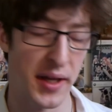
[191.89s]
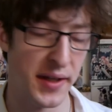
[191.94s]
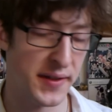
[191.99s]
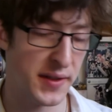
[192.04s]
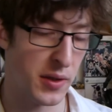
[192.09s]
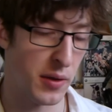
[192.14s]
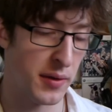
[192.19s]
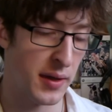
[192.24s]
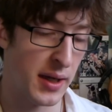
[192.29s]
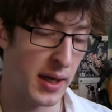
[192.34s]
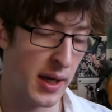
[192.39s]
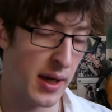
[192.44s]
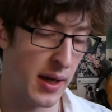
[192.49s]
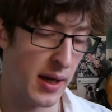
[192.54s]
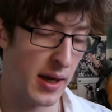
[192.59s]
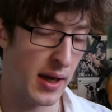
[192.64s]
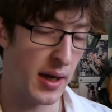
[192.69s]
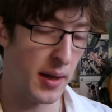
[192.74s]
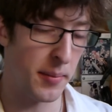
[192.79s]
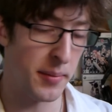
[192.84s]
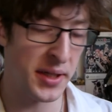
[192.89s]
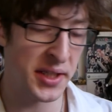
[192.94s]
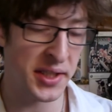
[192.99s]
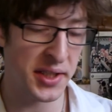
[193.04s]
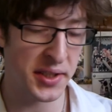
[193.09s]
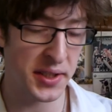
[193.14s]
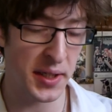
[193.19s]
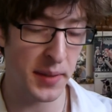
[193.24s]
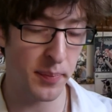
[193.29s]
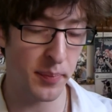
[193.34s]
It's called
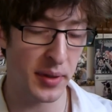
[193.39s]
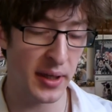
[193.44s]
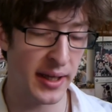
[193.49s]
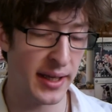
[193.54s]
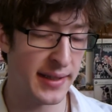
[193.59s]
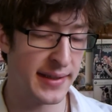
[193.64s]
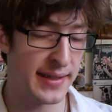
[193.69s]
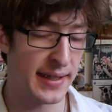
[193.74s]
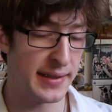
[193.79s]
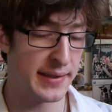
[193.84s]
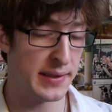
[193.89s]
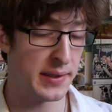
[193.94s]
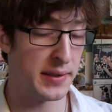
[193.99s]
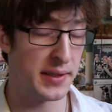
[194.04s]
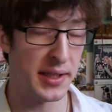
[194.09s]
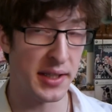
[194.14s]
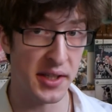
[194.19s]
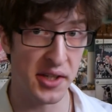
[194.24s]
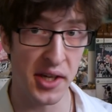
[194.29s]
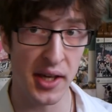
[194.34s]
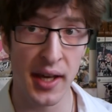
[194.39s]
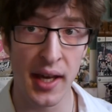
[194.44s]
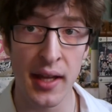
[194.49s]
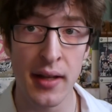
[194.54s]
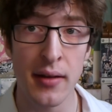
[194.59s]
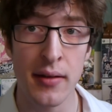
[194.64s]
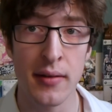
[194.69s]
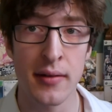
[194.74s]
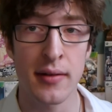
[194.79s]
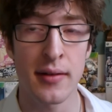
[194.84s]
Mississippi Isatsu
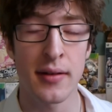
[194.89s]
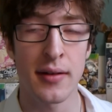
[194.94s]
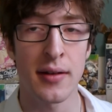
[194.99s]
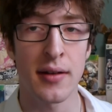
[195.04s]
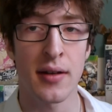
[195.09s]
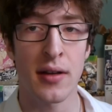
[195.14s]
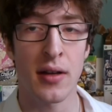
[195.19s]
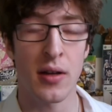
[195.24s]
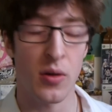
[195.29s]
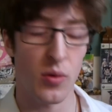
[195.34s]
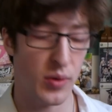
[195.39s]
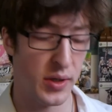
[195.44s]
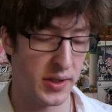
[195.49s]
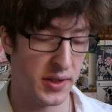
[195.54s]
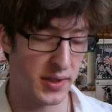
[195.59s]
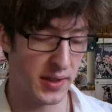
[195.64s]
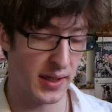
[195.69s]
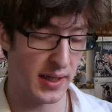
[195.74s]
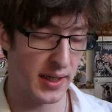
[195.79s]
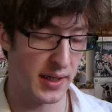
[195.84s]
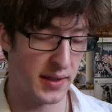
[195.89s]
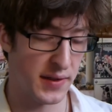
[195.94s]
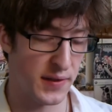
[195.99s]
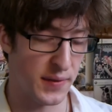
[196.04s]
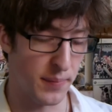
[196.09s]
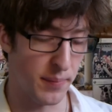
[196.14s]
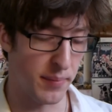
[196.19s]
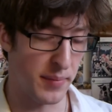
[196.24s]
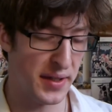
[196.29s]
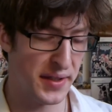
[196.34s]
Jinjiken, which
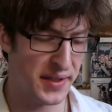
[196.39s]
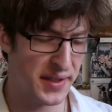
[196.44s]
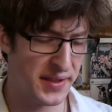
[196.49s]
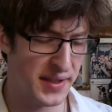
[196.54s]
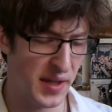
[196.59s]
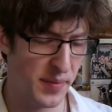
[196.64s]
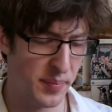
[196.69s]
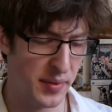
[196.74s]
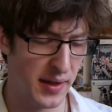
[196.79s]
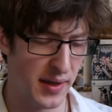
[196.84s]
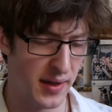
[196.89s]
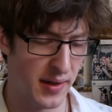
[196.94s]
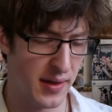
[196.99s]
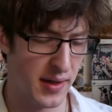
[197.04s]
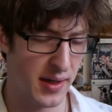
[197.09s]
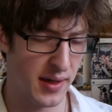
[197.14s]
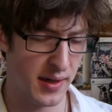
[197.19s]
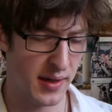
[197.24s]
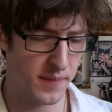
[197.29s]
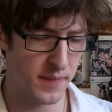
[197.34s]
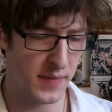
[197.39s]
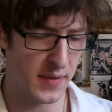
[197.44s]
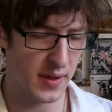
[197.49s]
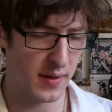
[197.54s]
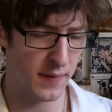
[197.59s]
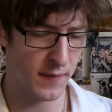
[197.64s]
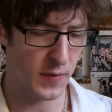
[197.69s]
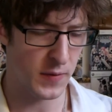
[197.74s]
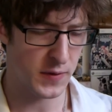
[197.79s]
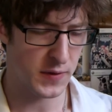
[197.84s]
is Mississippi
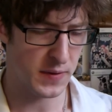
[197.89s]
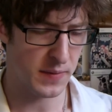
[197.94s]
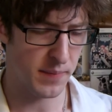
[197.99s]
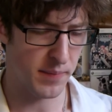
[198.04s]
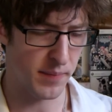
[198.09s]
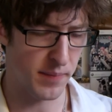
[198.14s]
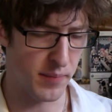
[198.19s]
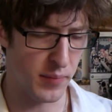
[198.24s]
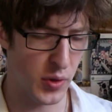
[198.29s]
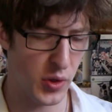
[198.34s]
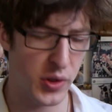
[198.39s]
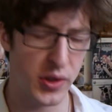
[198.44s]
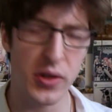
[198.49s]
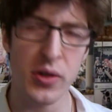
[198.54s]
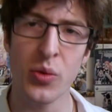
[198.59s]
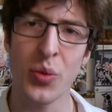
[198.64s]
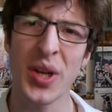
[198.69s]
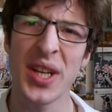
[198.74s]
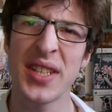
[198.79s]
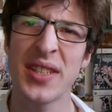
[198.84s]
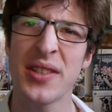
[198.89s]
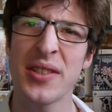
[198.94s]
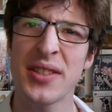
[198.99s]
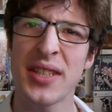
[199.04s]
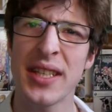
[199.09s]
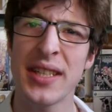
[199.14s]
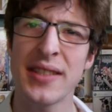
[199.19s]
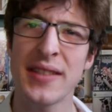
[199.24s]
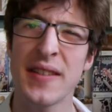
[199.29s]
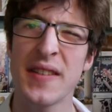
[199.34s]
First Murder
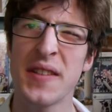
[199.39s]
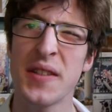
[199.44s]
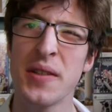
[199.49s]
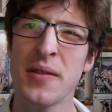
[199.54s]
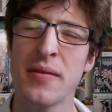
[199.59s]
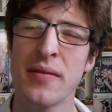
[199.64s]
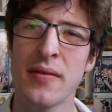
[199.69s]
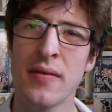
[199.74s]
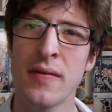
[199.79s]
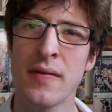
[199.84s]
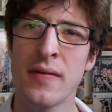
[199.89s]
Research Institute.